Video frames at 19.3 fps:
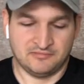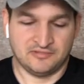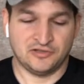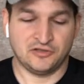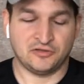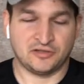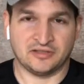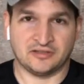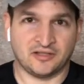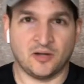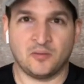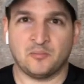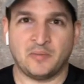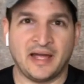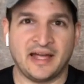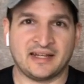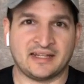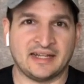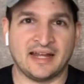you can come
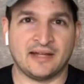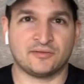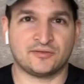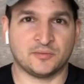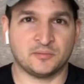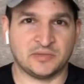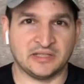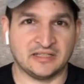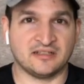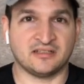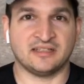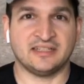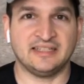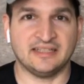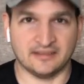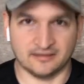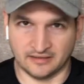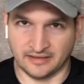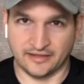back and have something
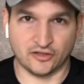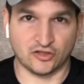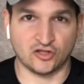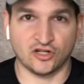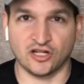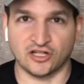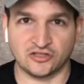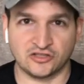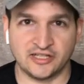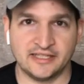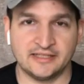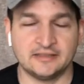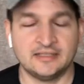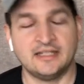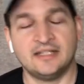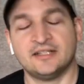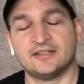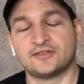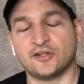clean later on, right?
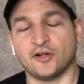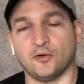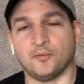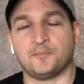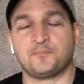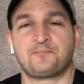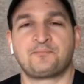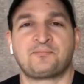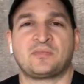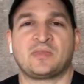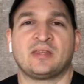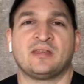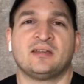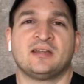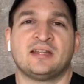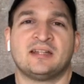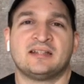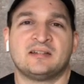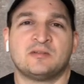So,
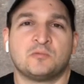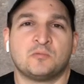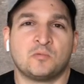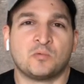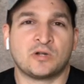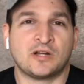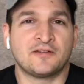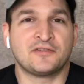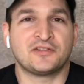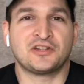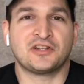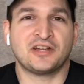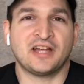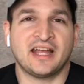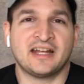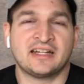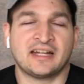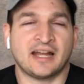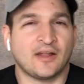wherever you're
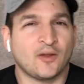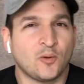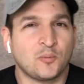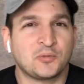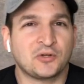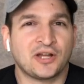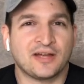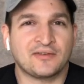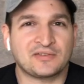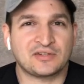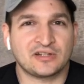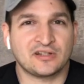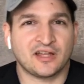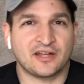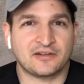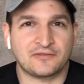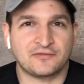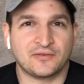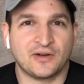headed, I hope you're having a
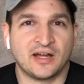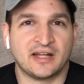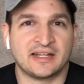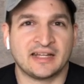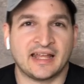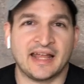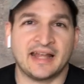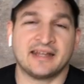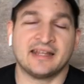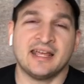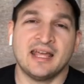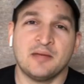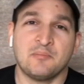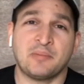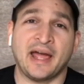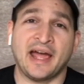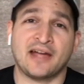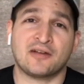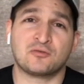lot of fun, and
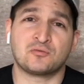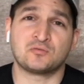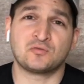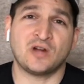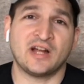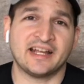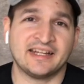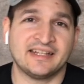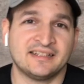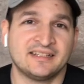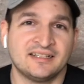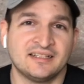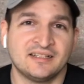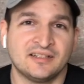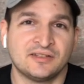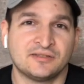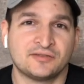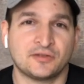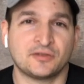pack right
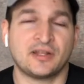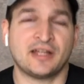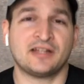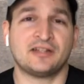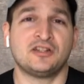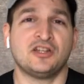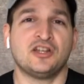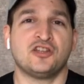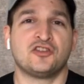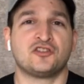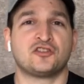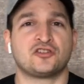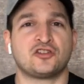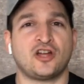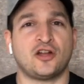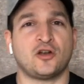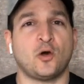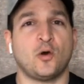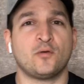so that you're
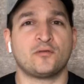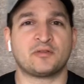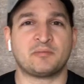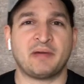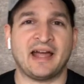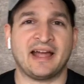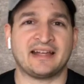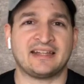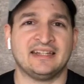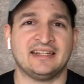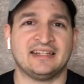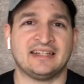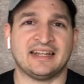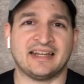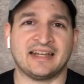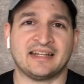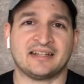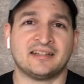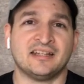not
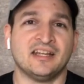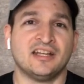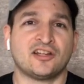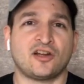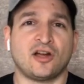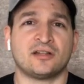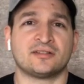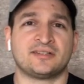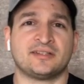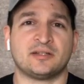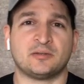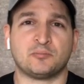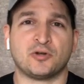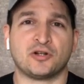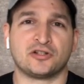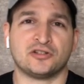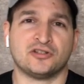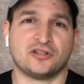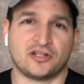overpacking and causing a
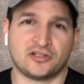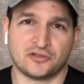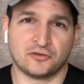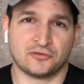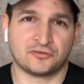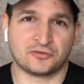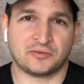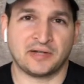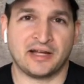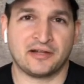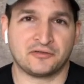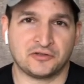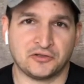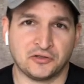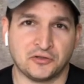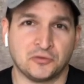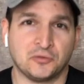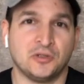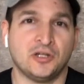burden on those around
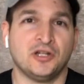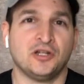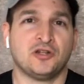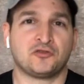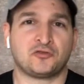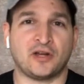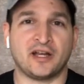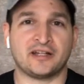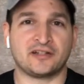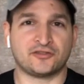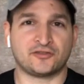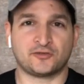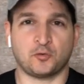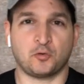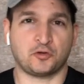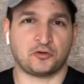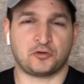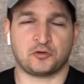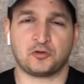you, trying to
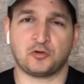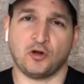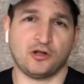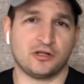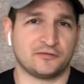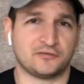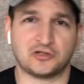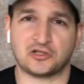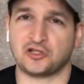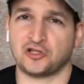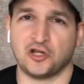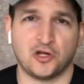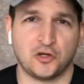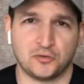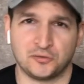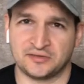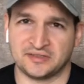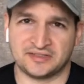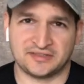sort through all of your
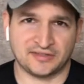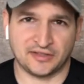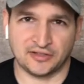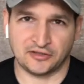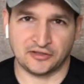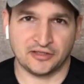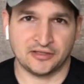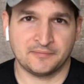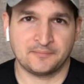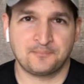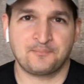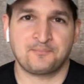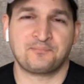clothes, etc.